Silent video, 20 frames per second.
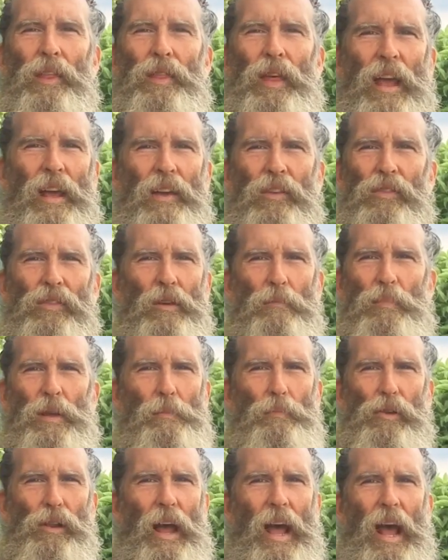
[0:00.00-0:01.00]
things that
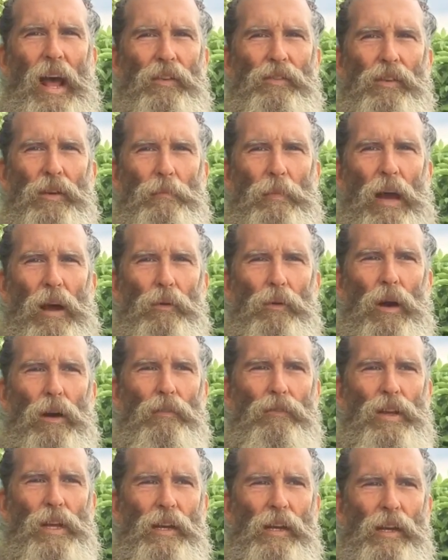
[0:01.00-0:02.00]
people ask about
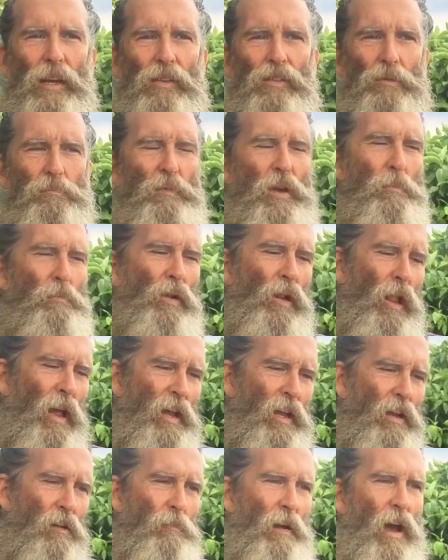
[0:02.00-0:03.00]
raw veganism,
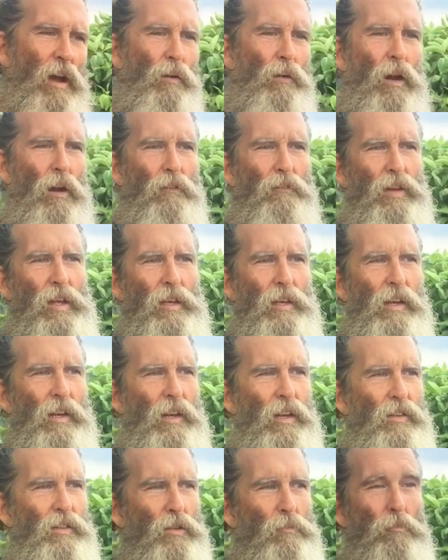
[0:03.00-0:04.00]
complain about raw
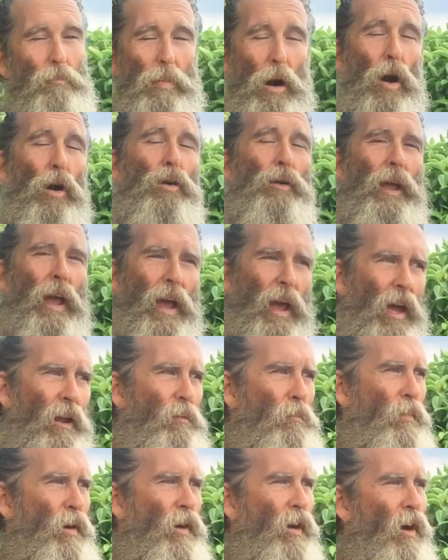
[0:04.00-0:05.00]
veganism, balk
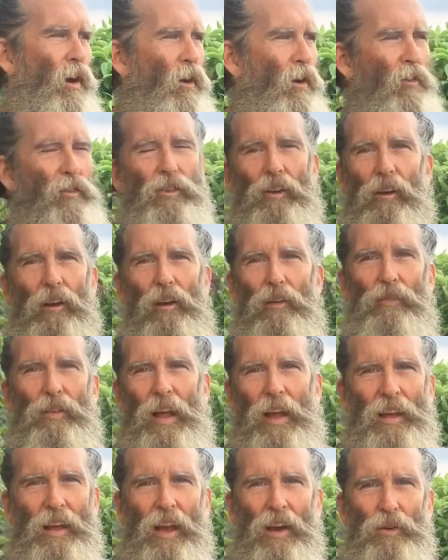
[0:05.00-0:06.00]
at because of,
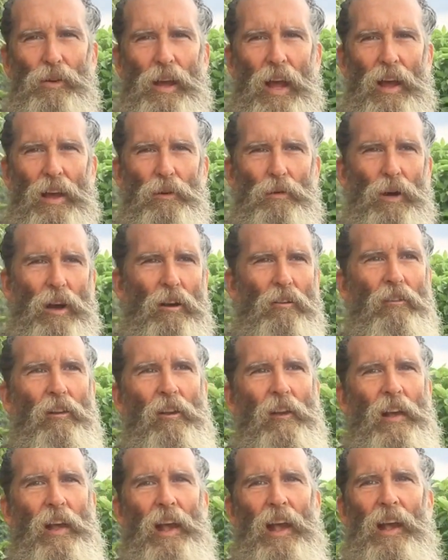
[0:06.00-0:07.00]
like, okay, well,
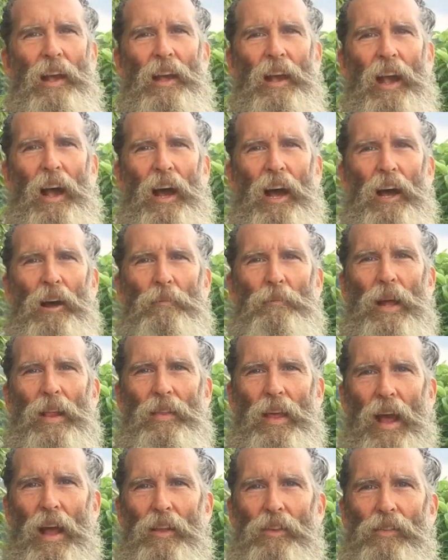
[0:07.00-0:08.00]

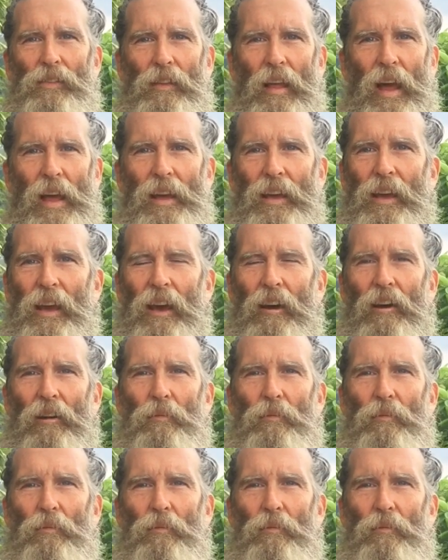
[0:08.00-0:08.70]
and that's like